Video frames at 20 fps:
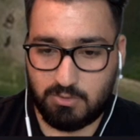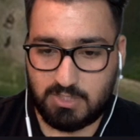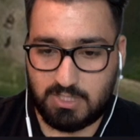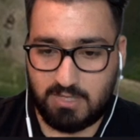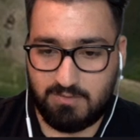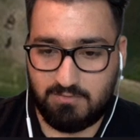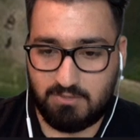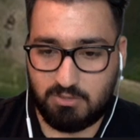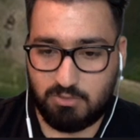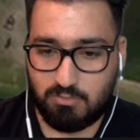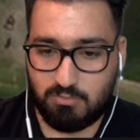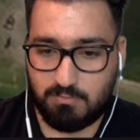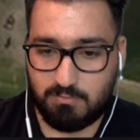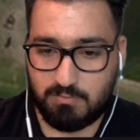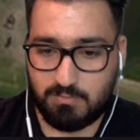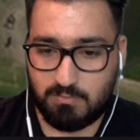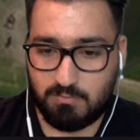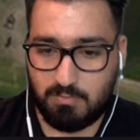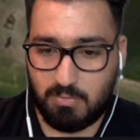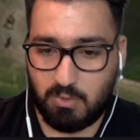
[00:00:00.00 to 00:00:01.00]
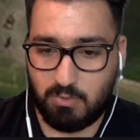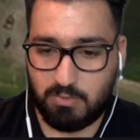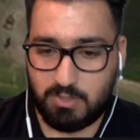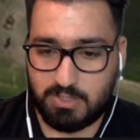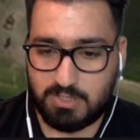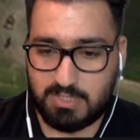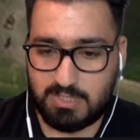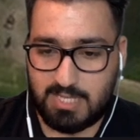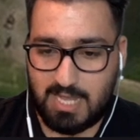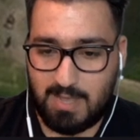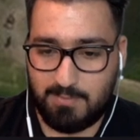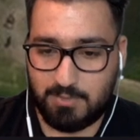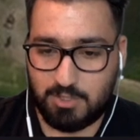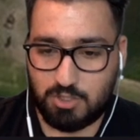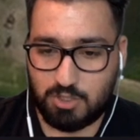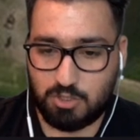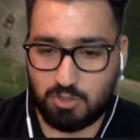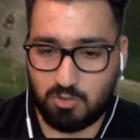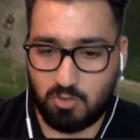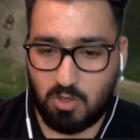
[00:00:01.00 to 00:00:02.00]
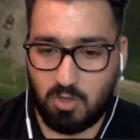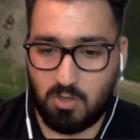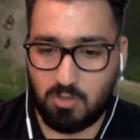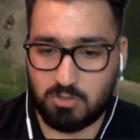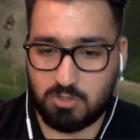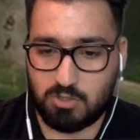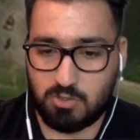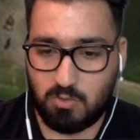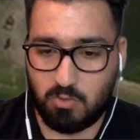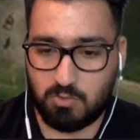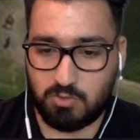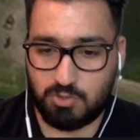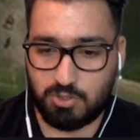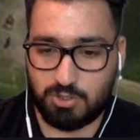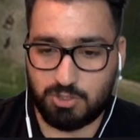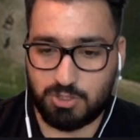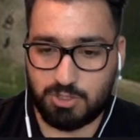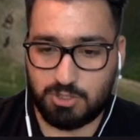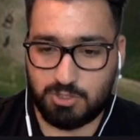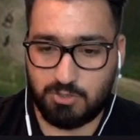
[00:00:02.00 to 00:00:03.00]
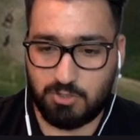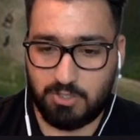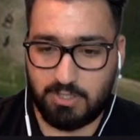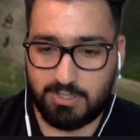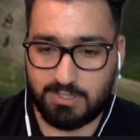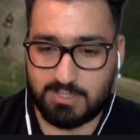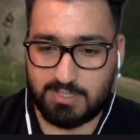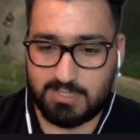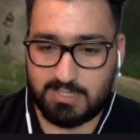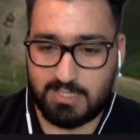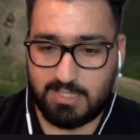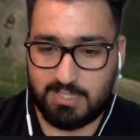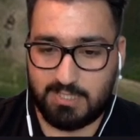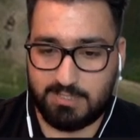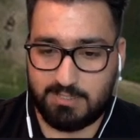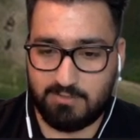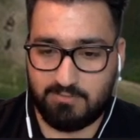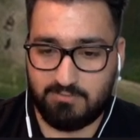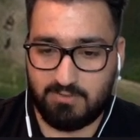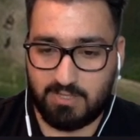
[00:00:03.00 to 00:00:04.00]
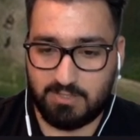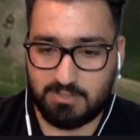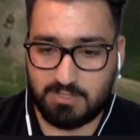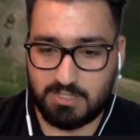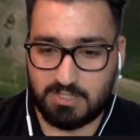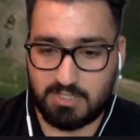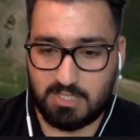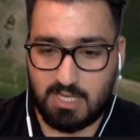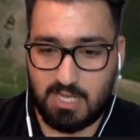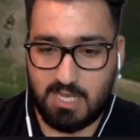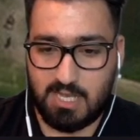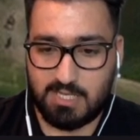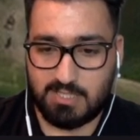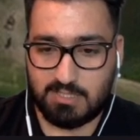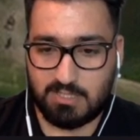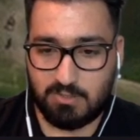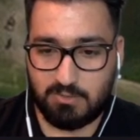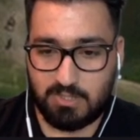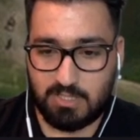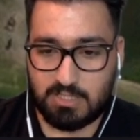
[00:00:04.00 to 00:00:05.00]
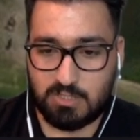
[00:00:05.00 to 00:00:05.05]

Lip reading: give you? Bonus damage to all soldiers during city defense. So this